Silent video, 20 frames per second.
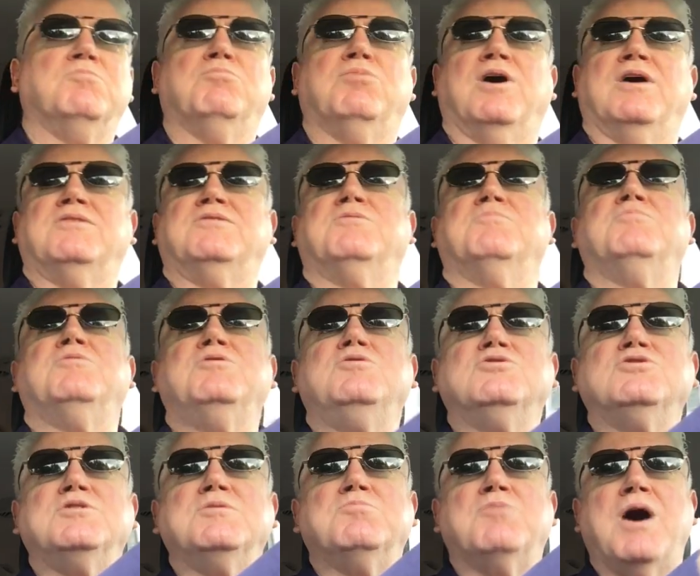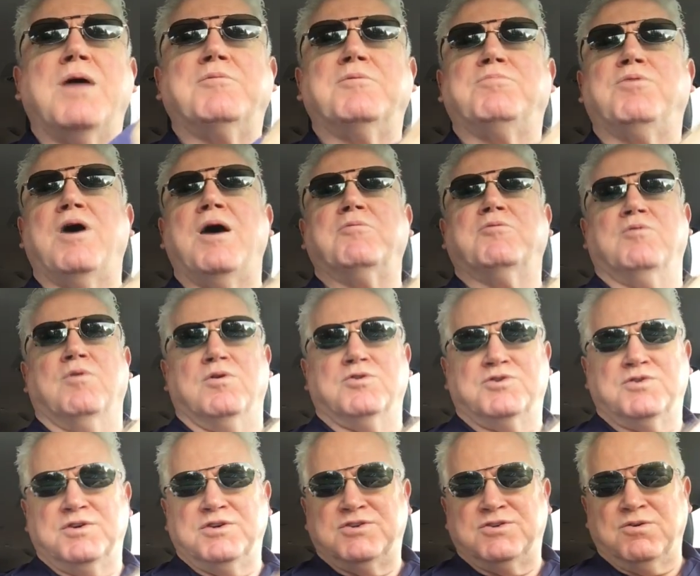But usually mom and pop
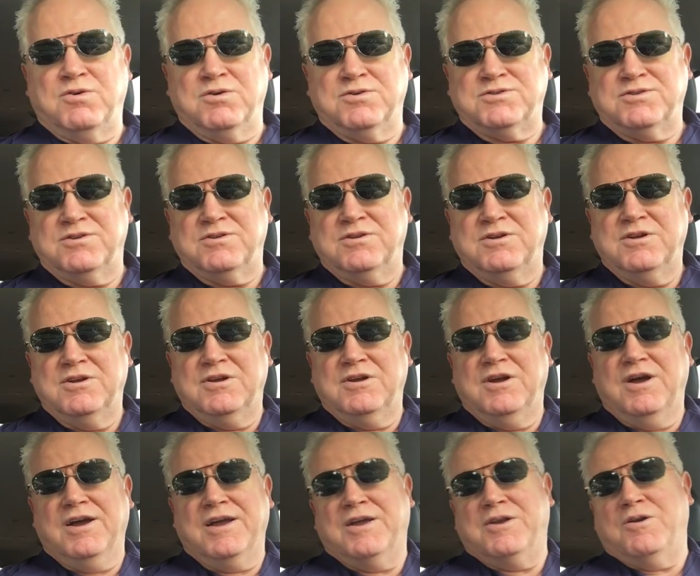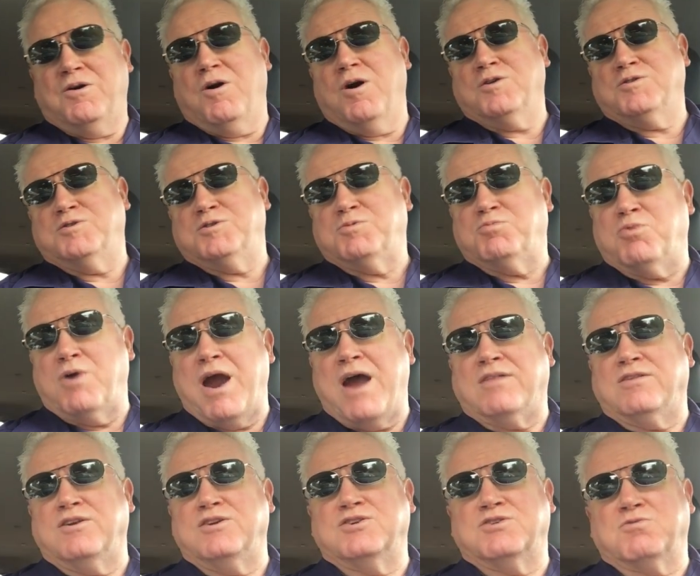grocery stores. Again, ours was
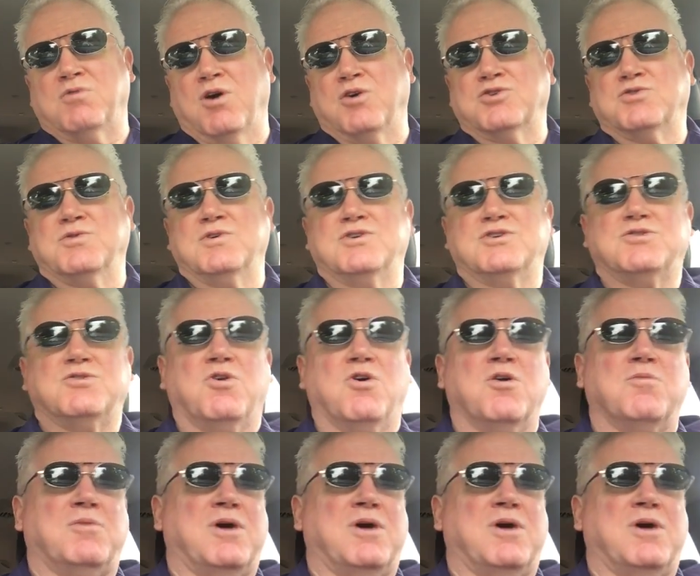Bradley's grocery store.